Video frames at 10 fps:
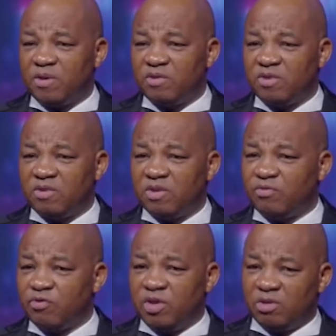Season
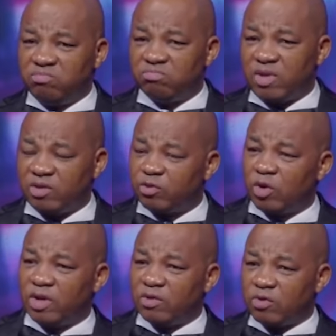three, and
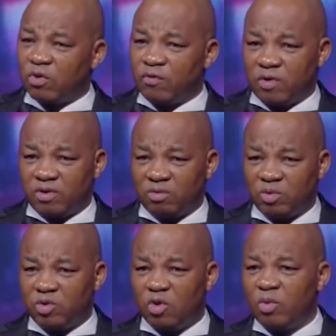so on and so forth.
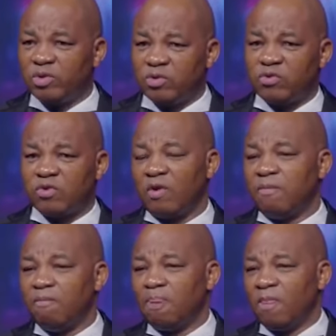We don't want to stop.
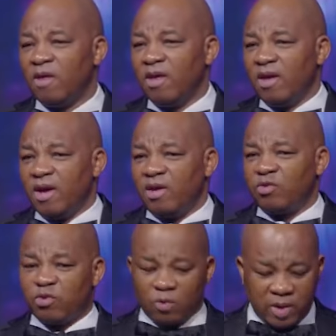And
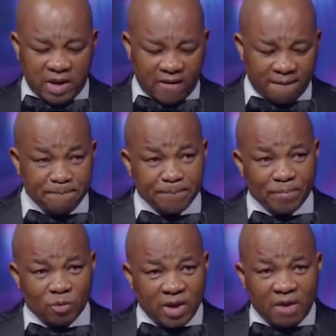so we
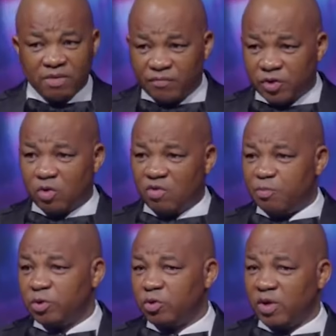have a video we
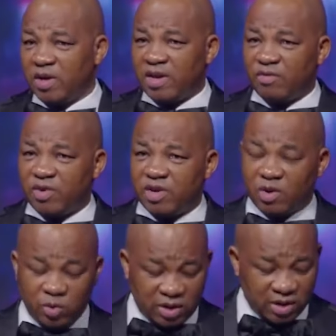put together very
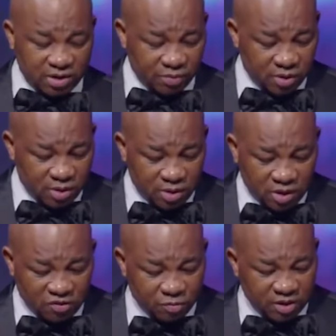quickly.
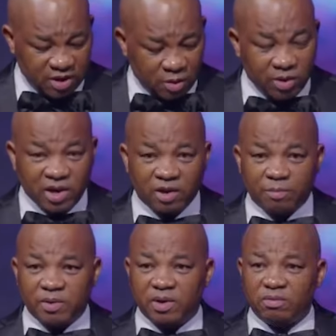If media will
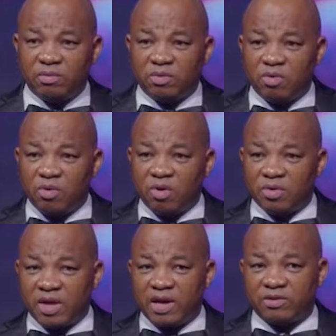help me
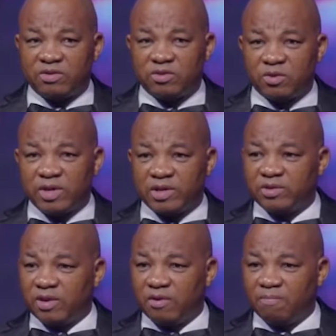run that so that...